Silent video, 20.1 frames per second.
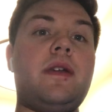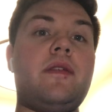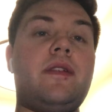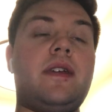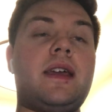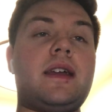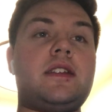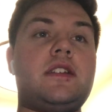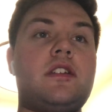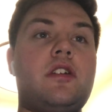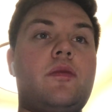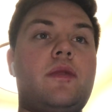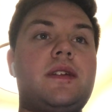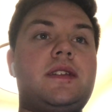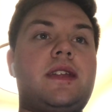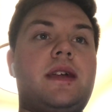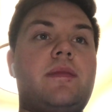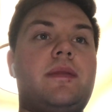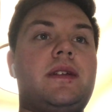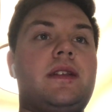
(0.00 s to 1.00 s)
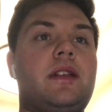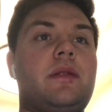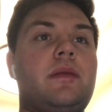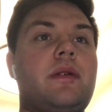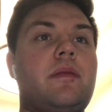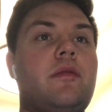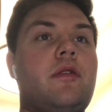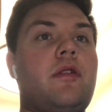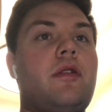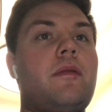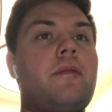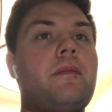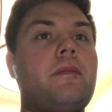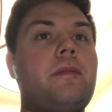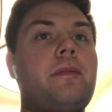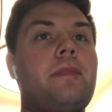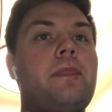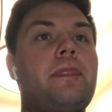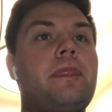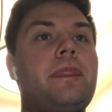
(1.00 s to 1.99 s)
even get to know West Ham a little bit more.
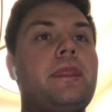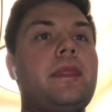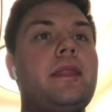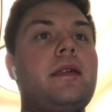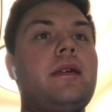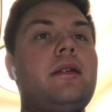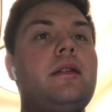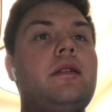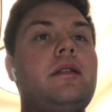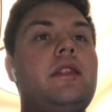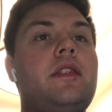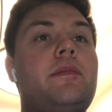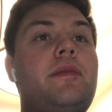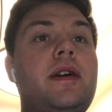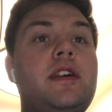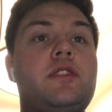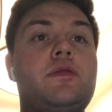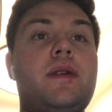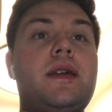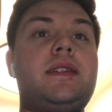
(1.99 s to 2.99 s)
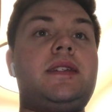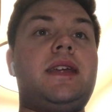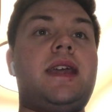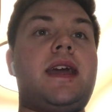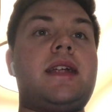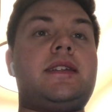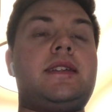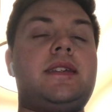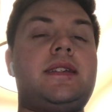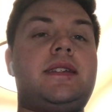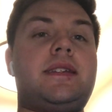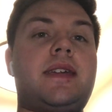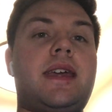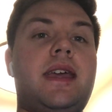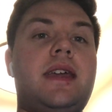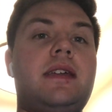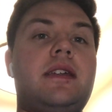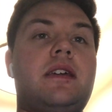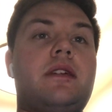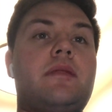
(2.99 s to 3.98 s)
The best way to get to the
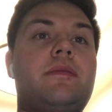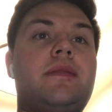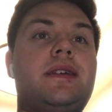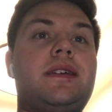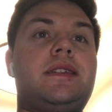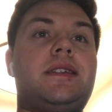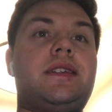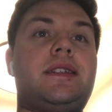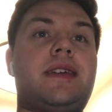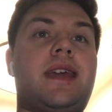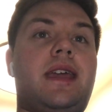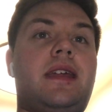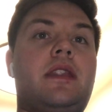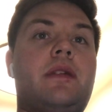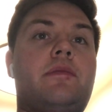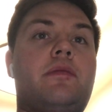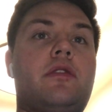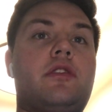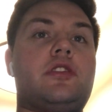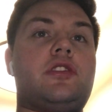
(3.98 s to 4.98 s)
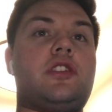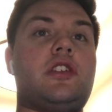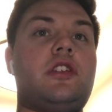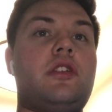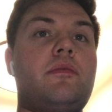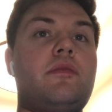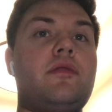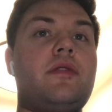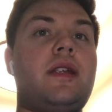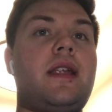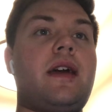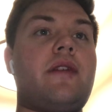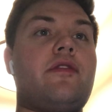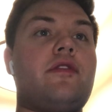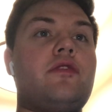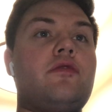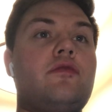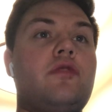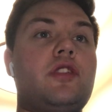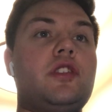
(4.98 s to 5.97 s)
stadium is to take the bus. The number
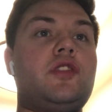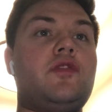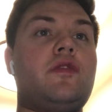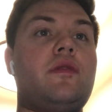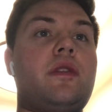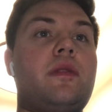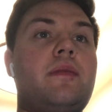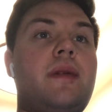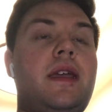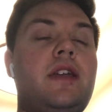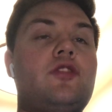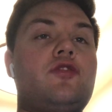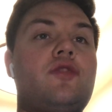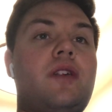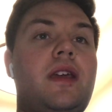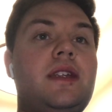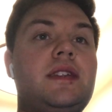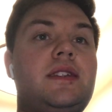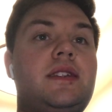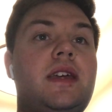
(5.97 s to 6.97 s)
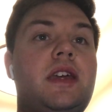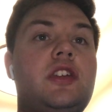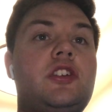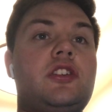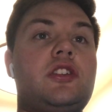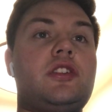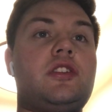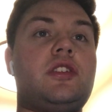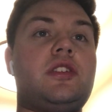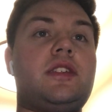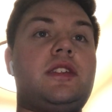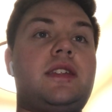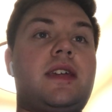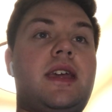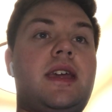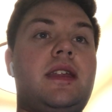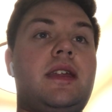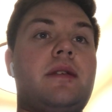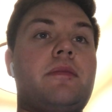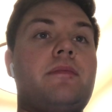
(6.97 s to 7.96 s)
11 runs from the main train station to the
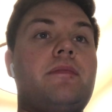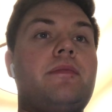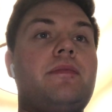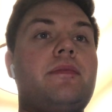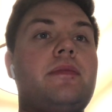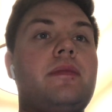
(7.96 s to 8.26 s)
stadium.